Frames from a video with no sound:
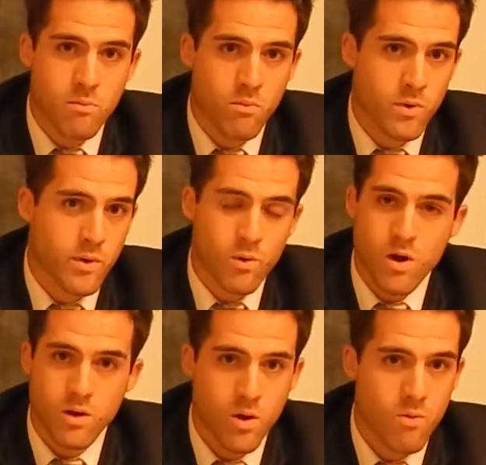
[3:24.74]
We were
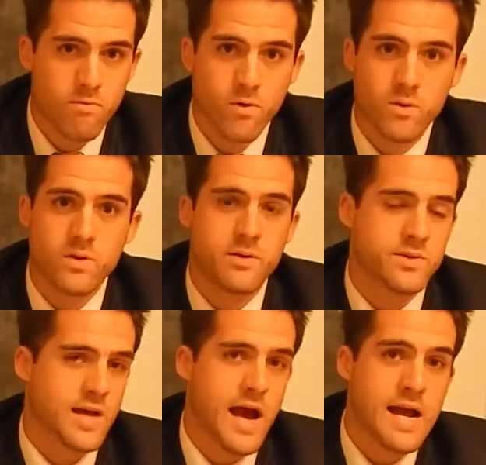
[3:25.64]
all hopeful. He
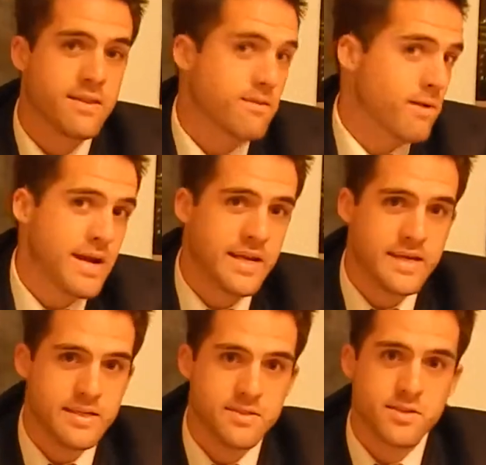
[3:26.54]
was high in the
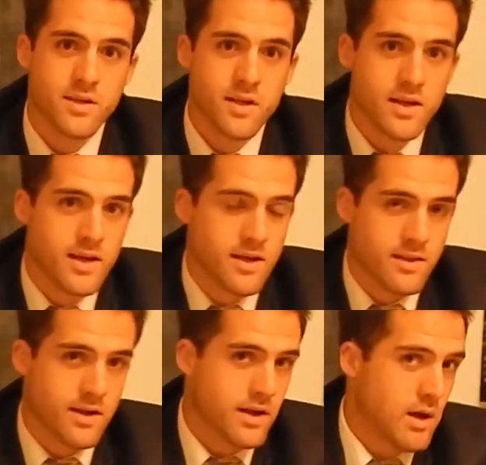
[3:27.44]
rankings.
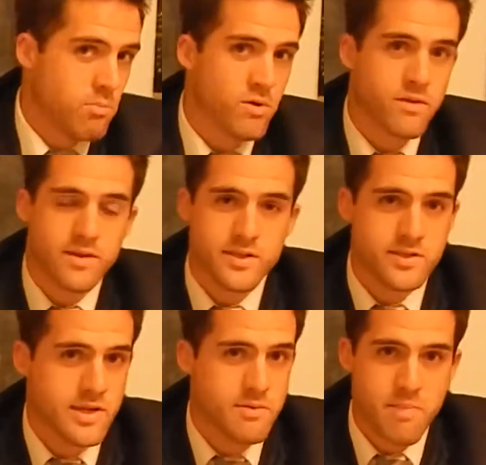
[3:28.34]
Then a couple of things
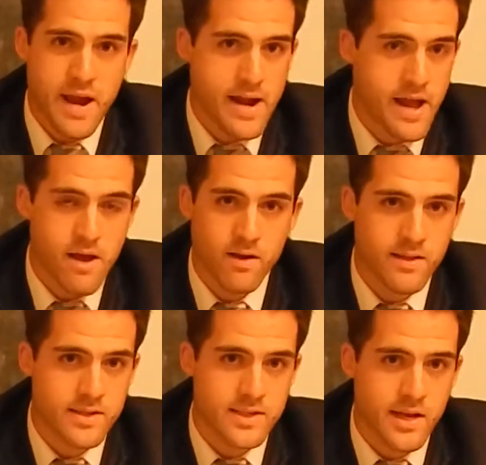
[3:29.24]
didn't pan out, and
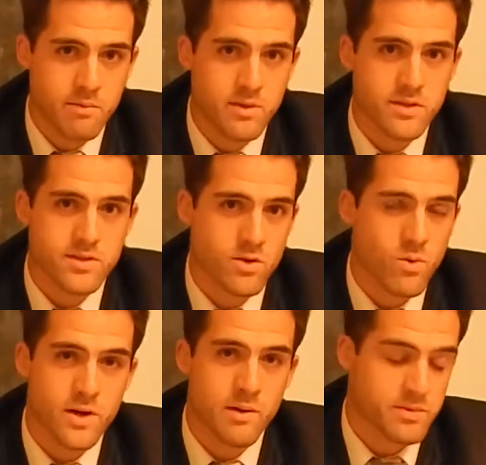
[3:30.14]
that's kind of been the
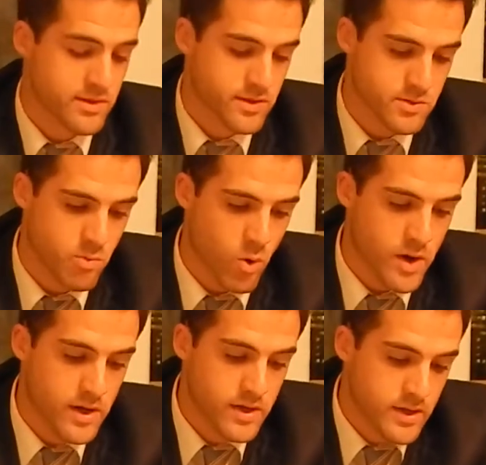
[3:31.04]
story up to this
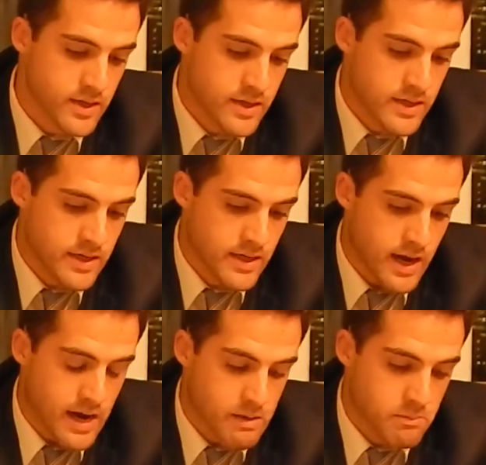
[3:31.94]
point.
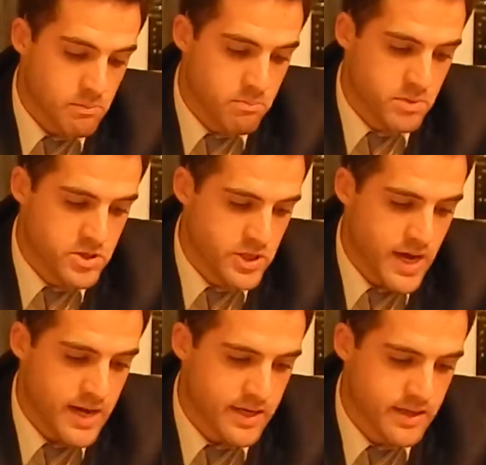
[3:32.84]
But you
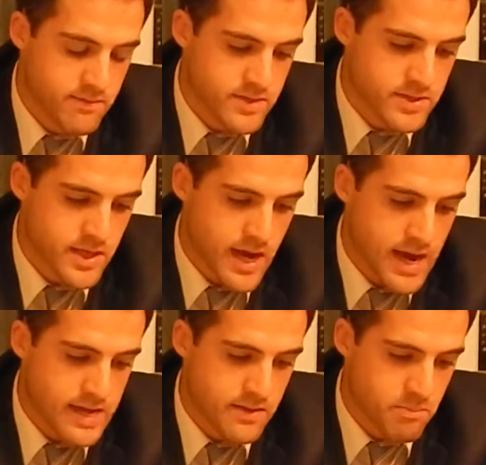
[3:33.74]
got to give this
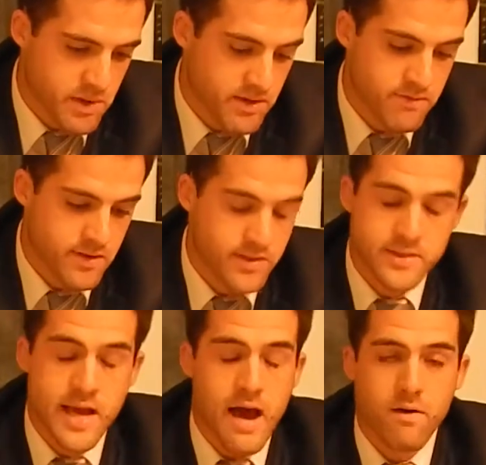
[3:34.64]
guy the benefit of the
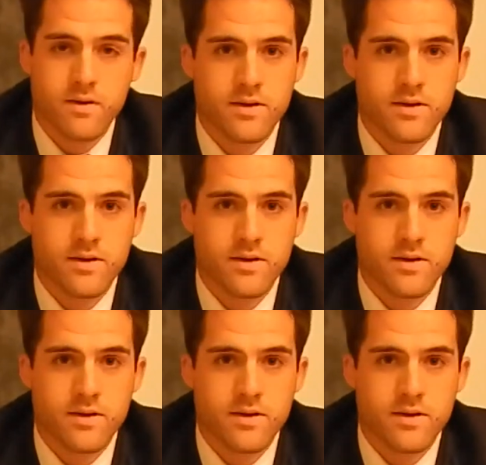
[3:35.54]
doubt.